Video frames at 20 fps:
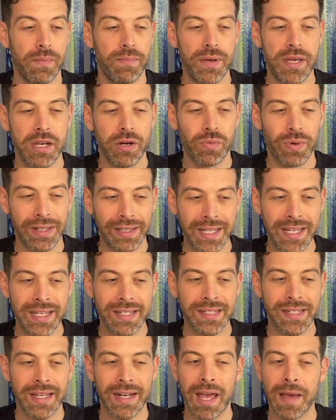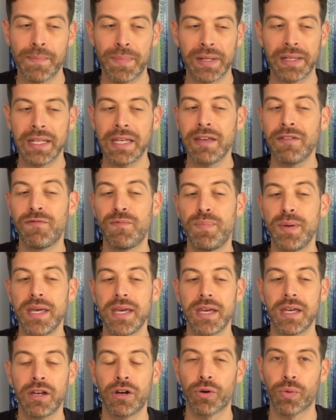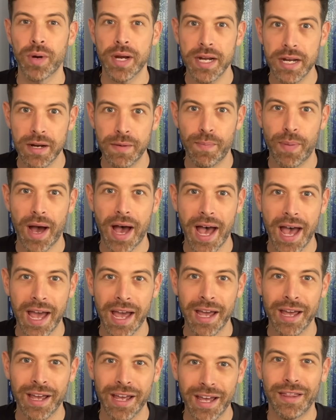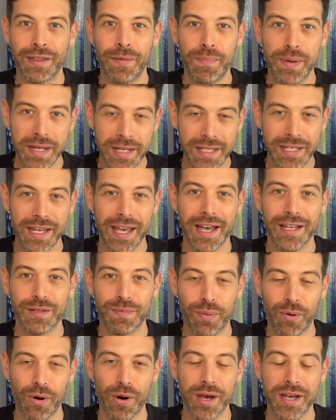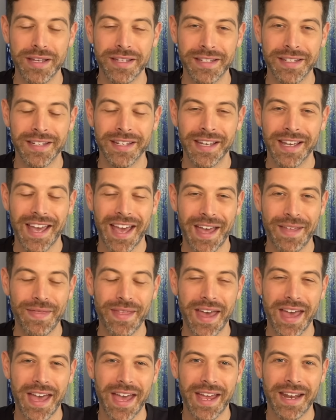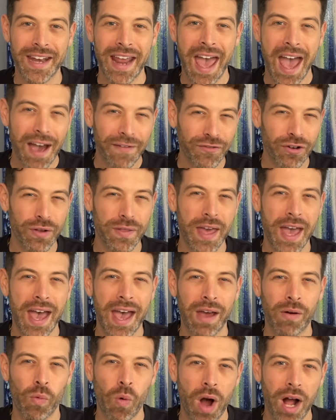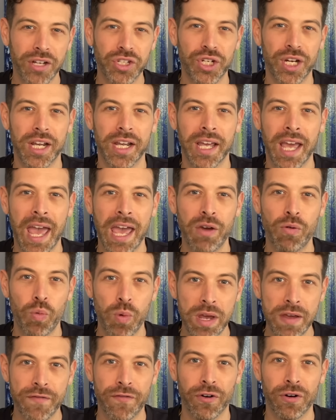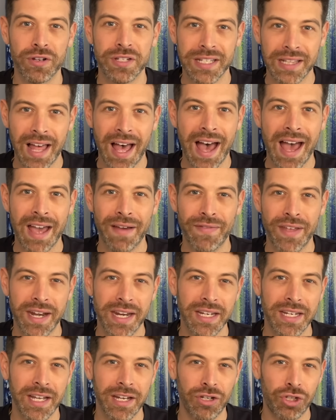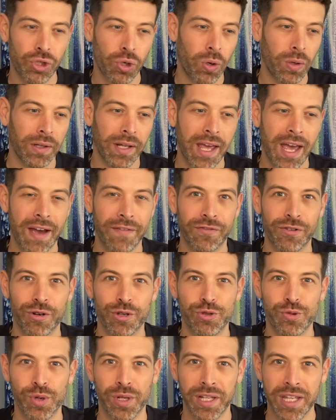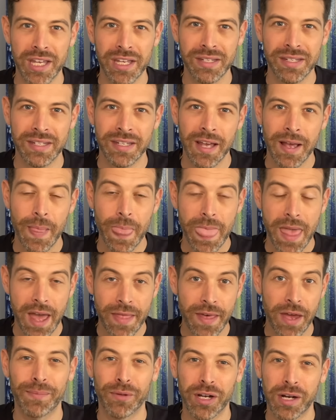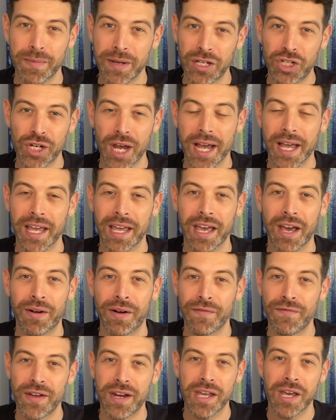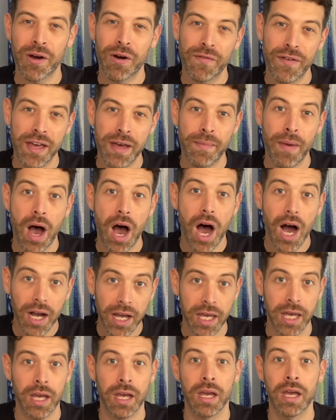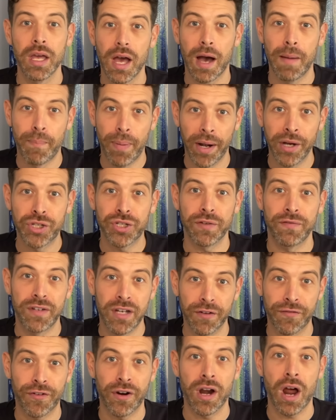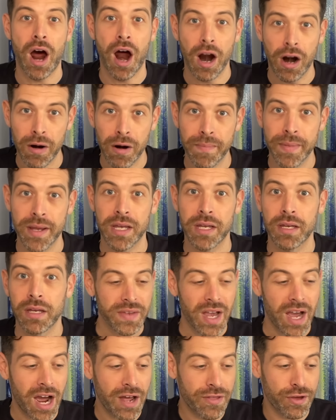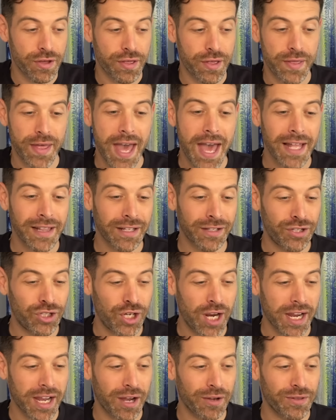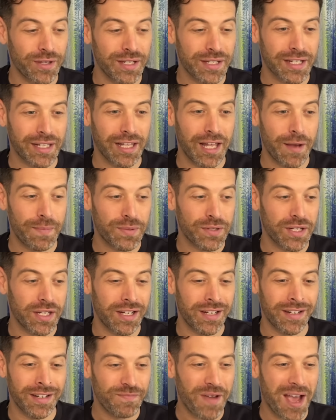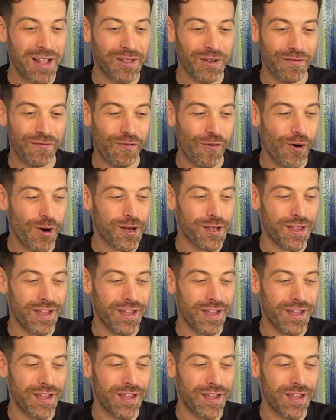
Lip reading: being released and I believe being greeted by the BTS boys, and then after that watching a Weverse live that he did shortly after his release, and then I'm going to be checking out a video of him hugging a bunch of different ARMY. Other than that, let's check out these clips and I look forward to